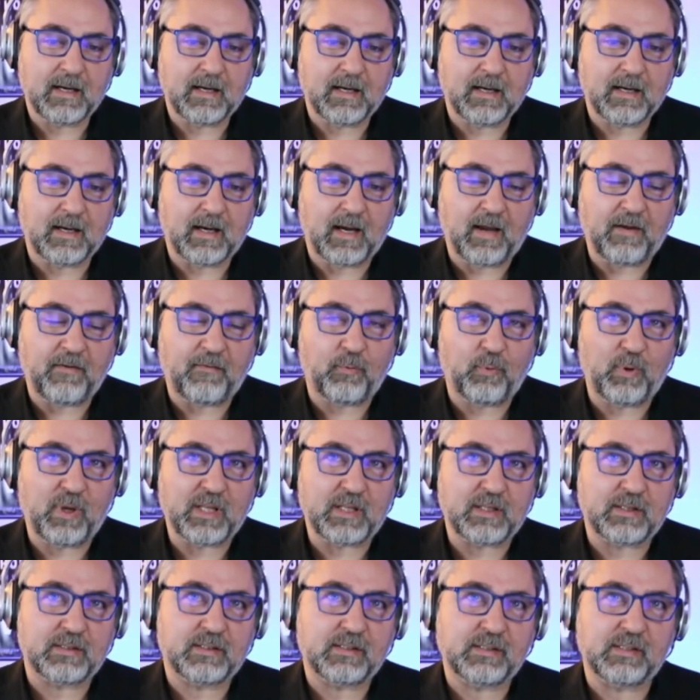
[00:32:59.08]
I
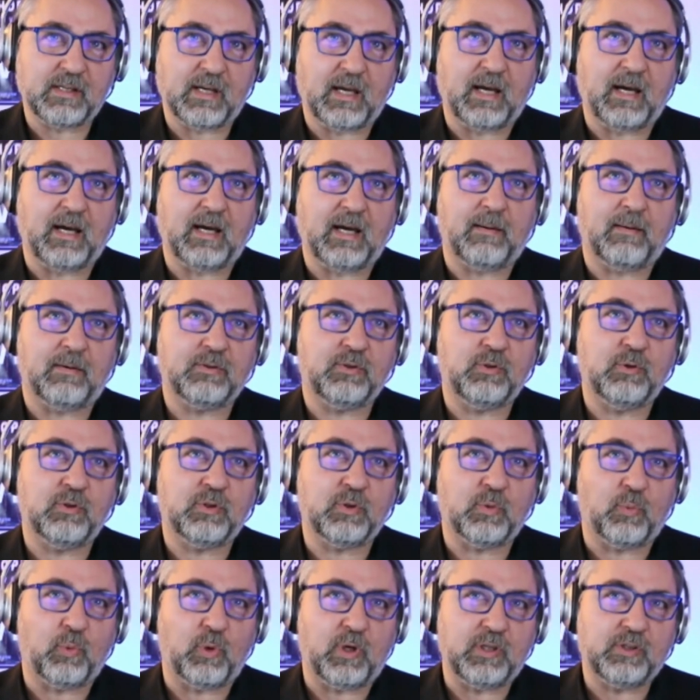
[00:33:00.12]
was doing
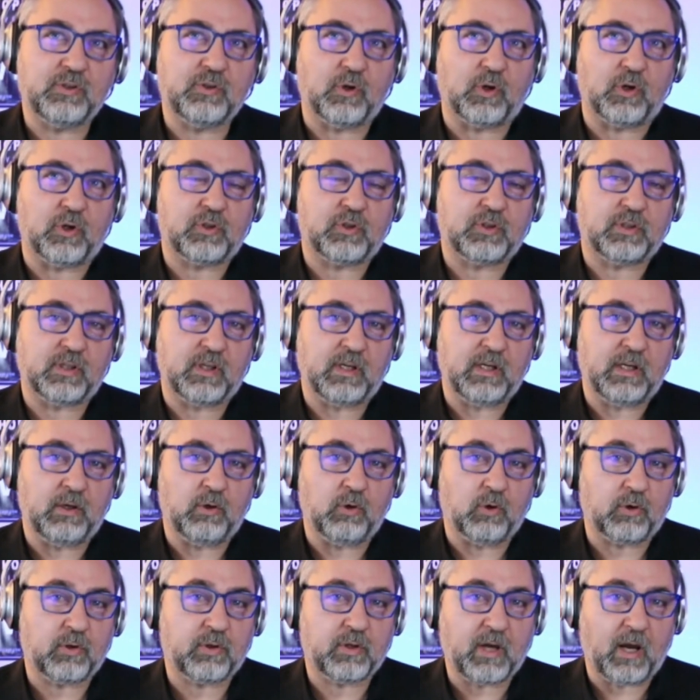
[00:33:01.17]
some research in
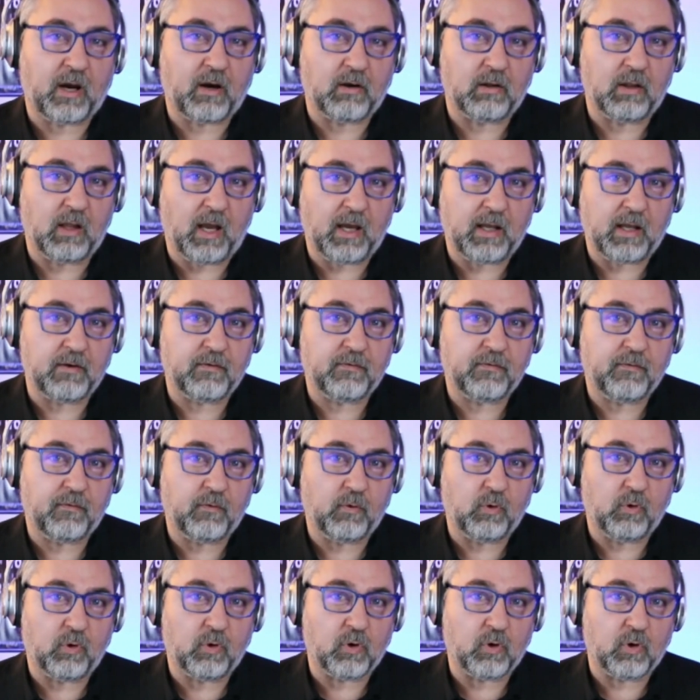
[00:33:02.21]
North Carolina
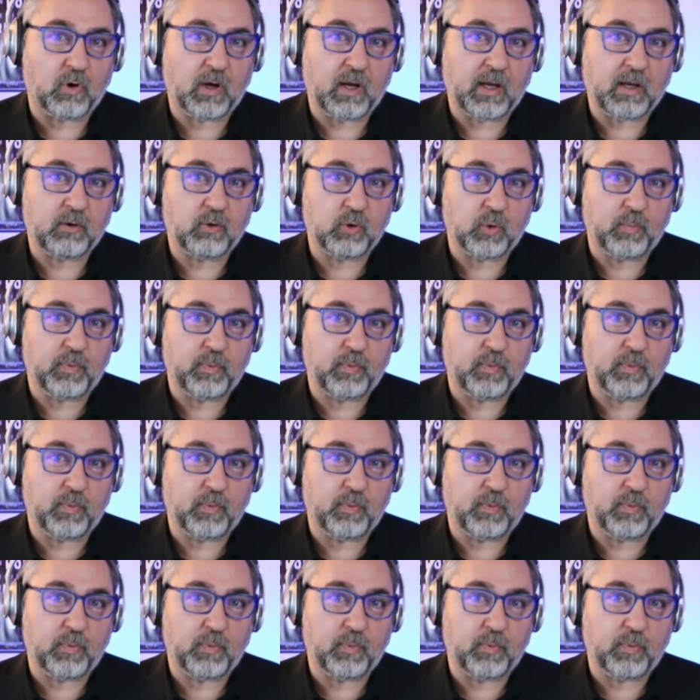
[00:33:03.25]
for a group of